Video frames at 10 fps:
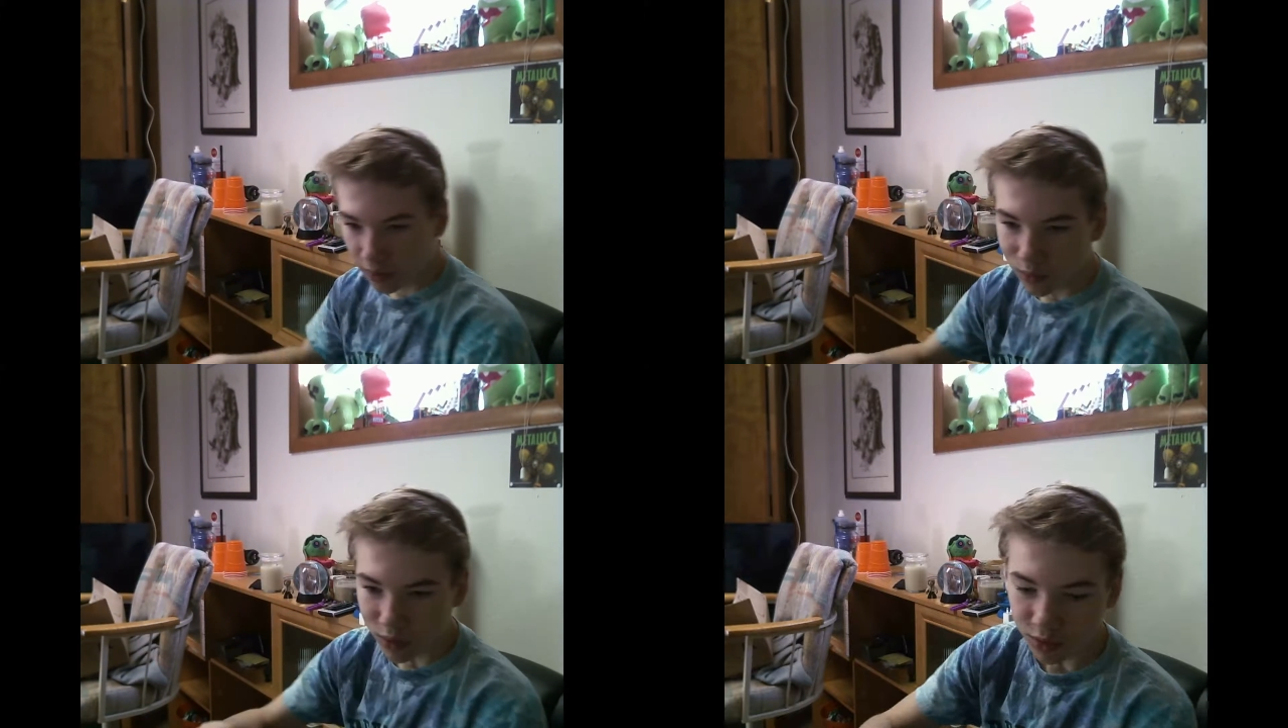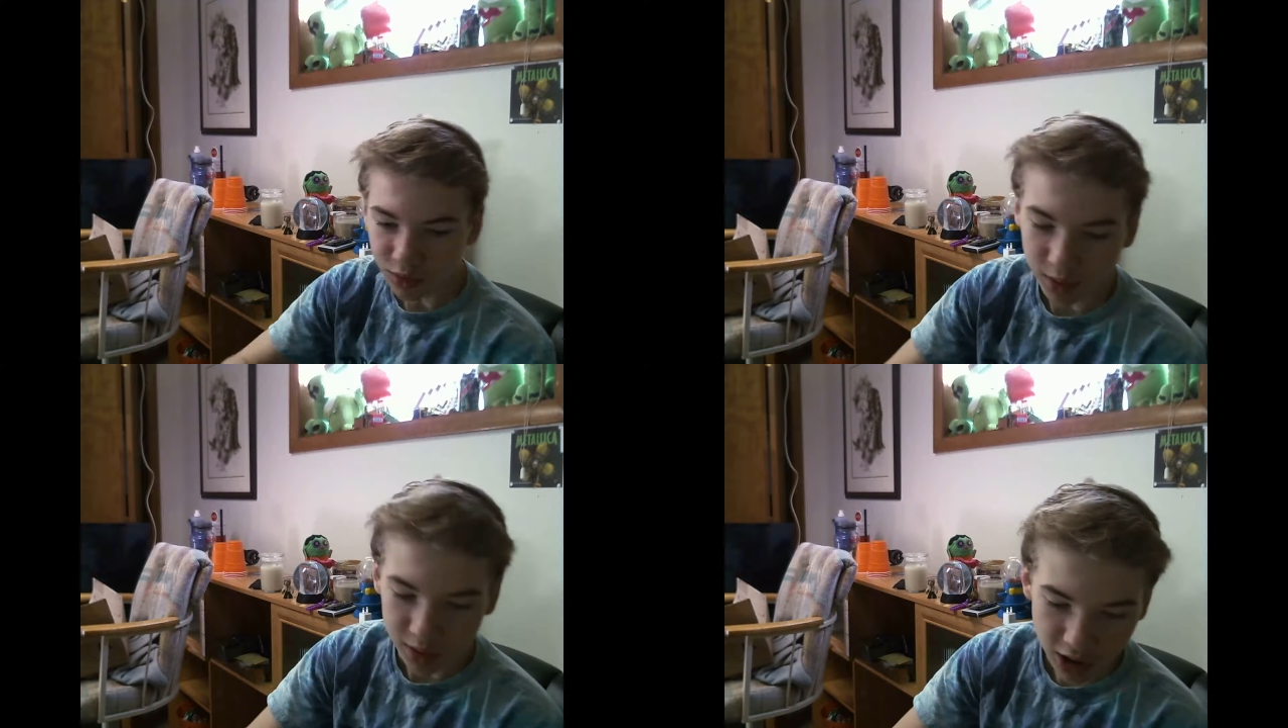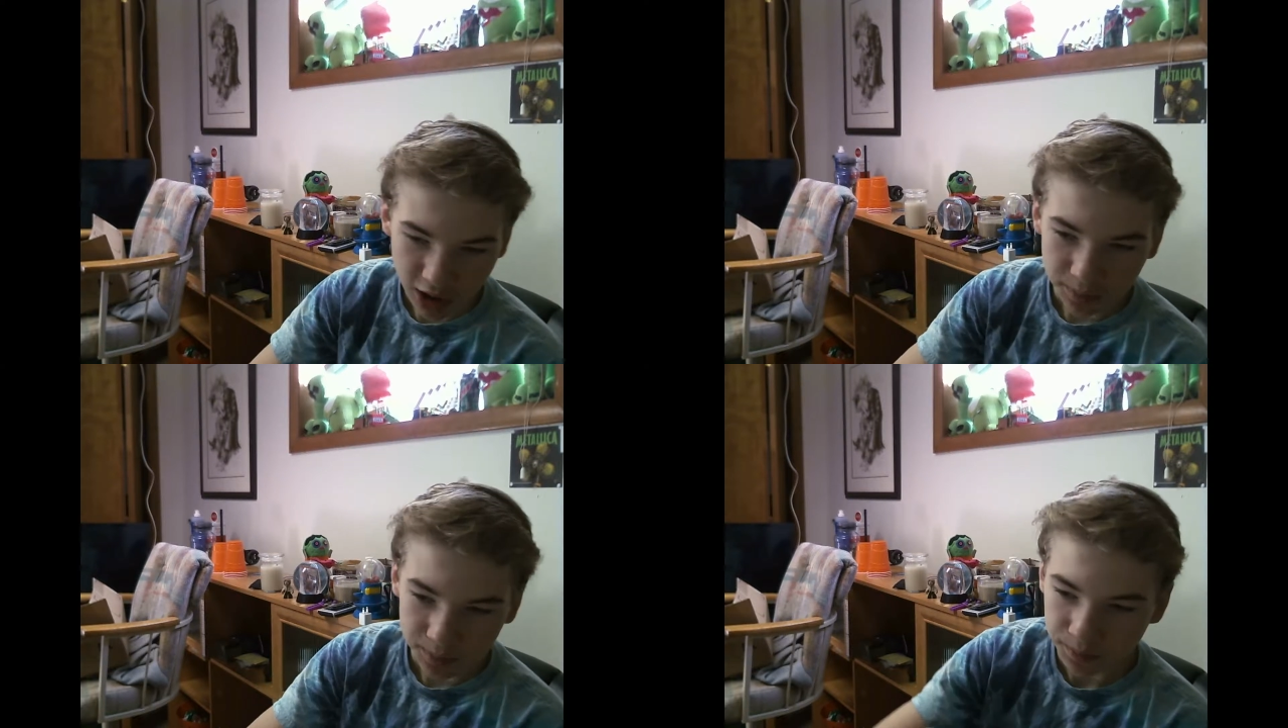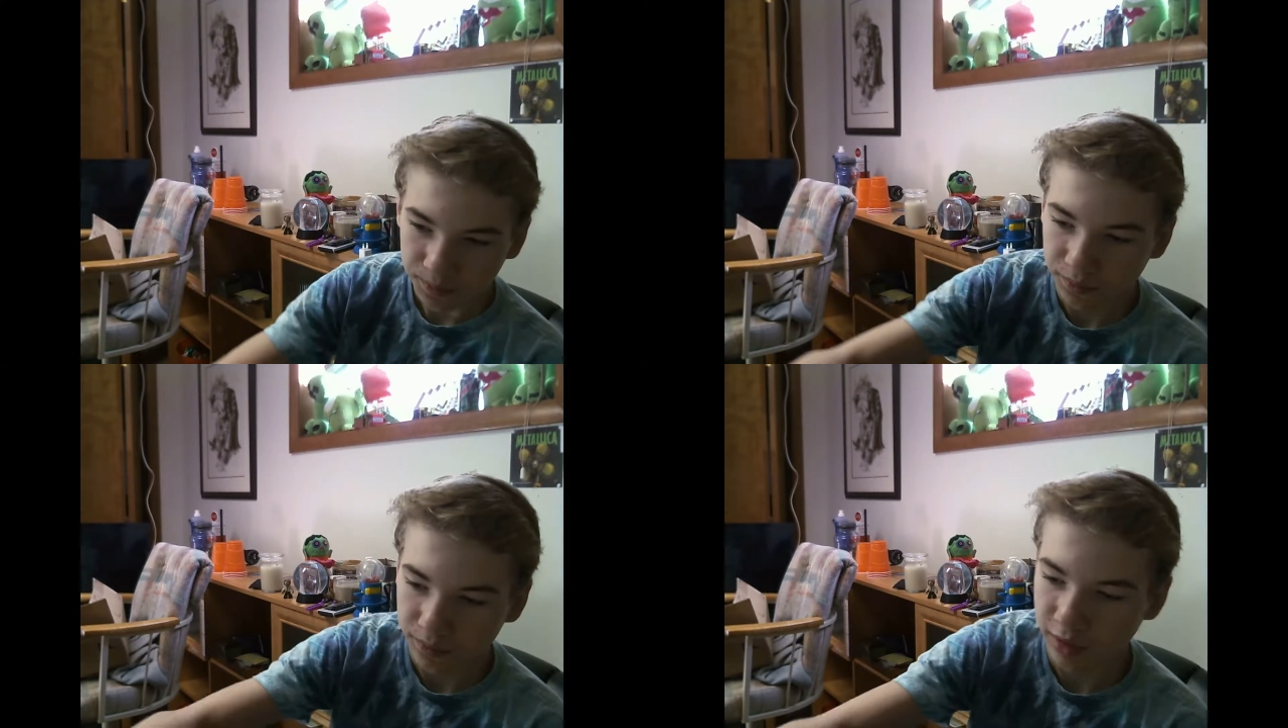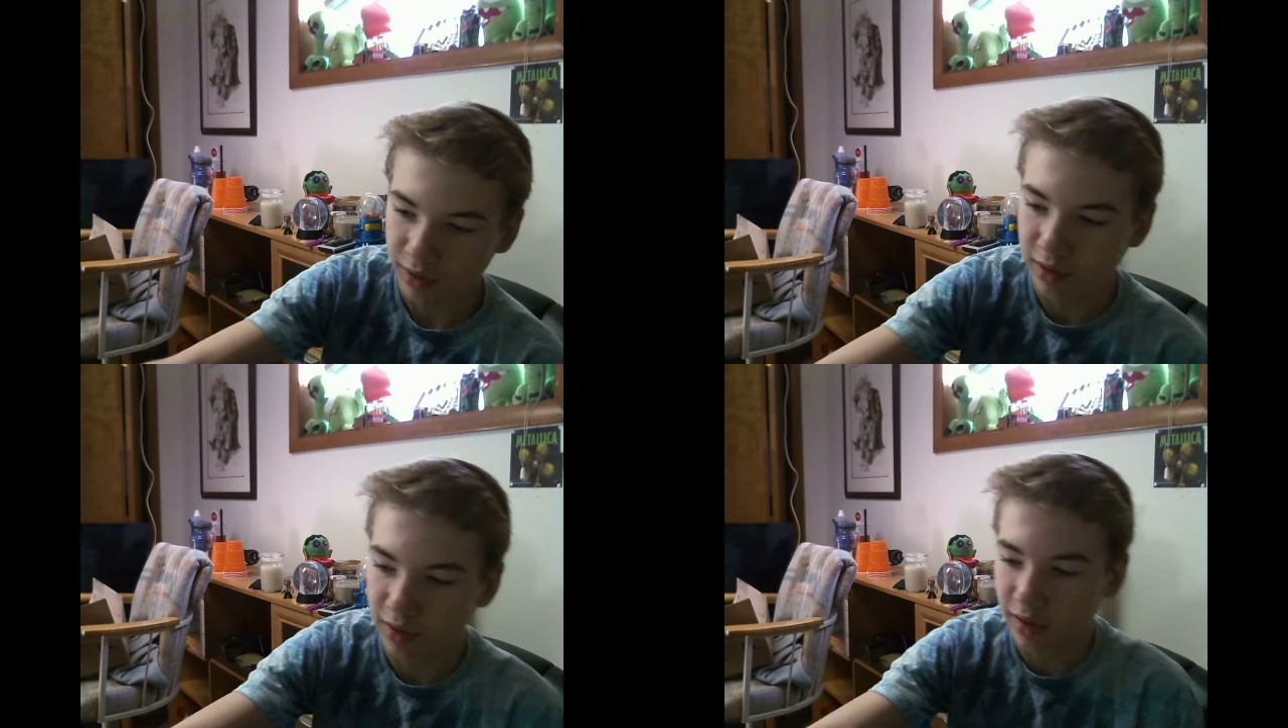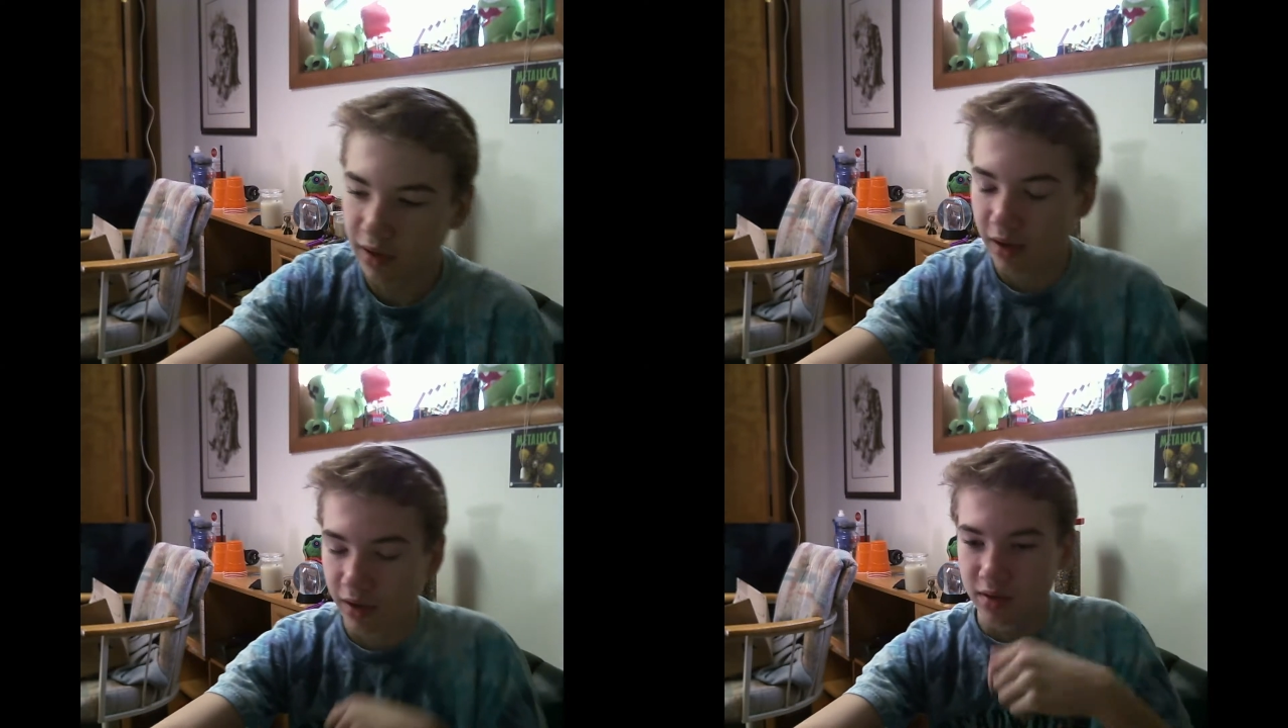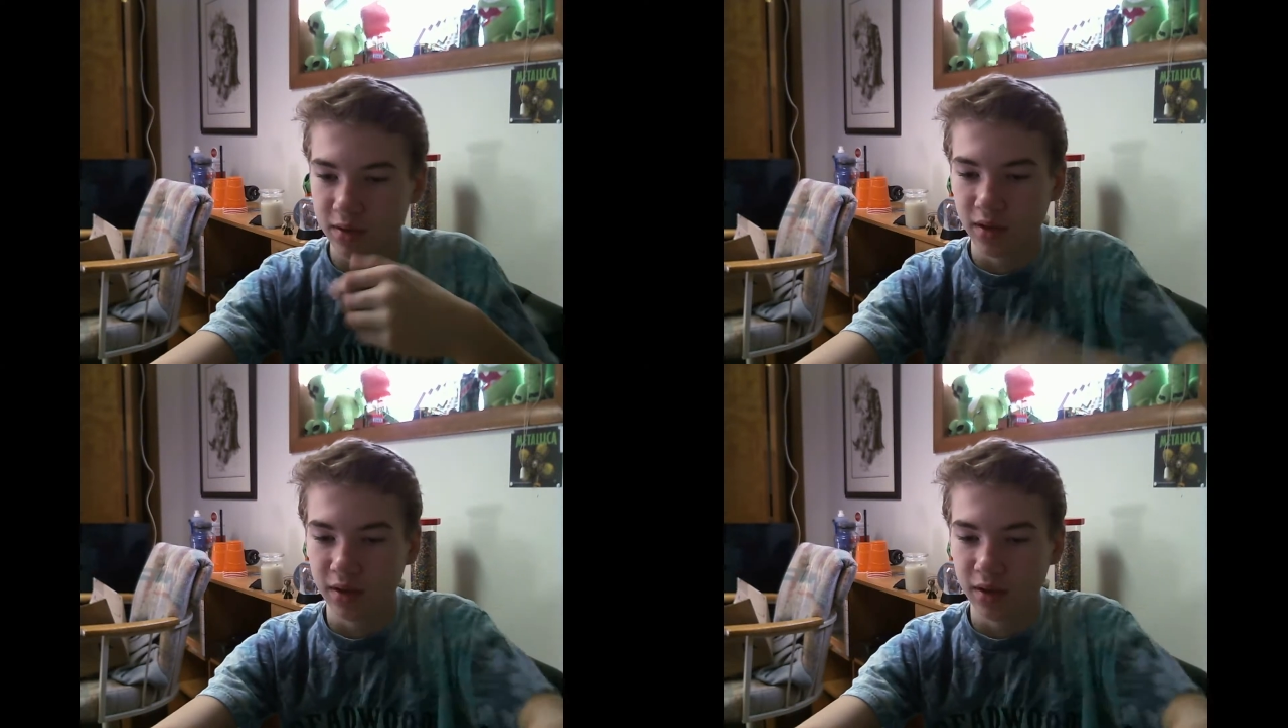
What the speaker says: which will do the job. And then next,